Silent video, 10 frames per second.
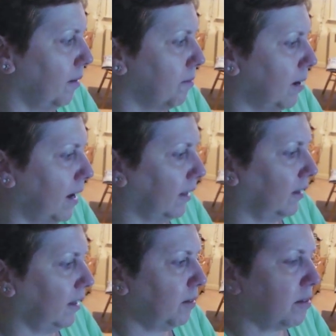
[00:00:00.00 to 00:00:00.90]
But
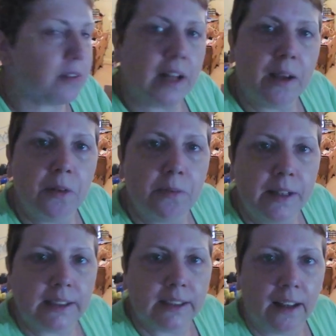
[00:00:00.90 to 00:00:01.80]
they will stay with
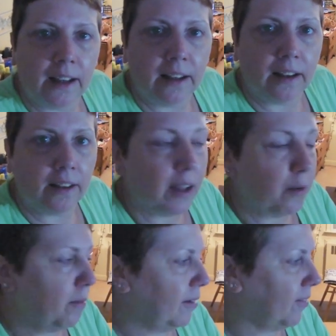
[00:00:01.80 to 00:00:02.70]
me today and they
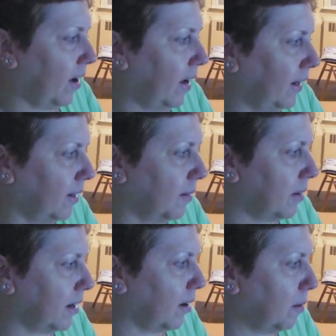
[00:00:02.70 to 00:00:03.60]
will be fine. I'm
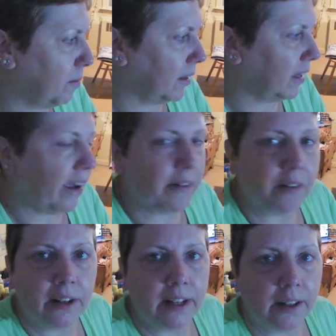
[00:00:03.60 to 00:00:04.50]
going to go put the air
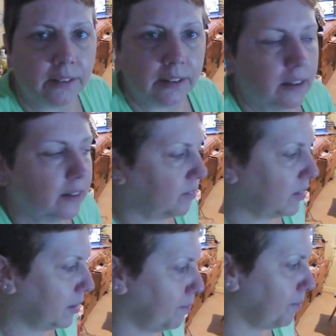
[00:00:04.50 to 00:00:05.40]
on down in the living
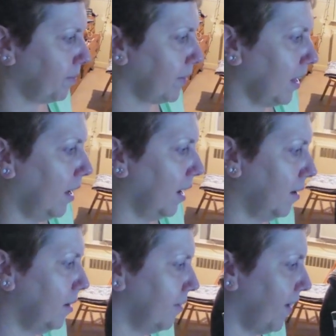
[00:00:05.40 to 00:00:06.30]
room
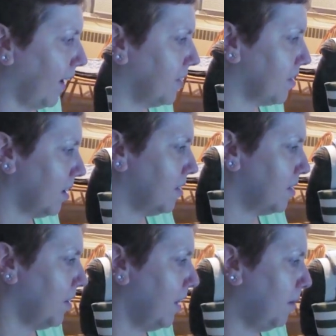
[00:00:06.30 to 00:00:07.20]
and the fans on,
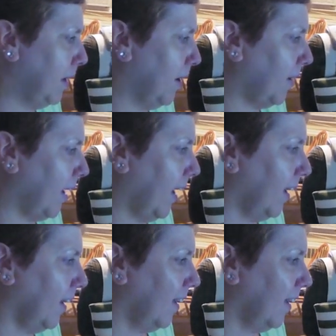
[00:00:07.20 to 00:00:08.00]
so they'll be okay.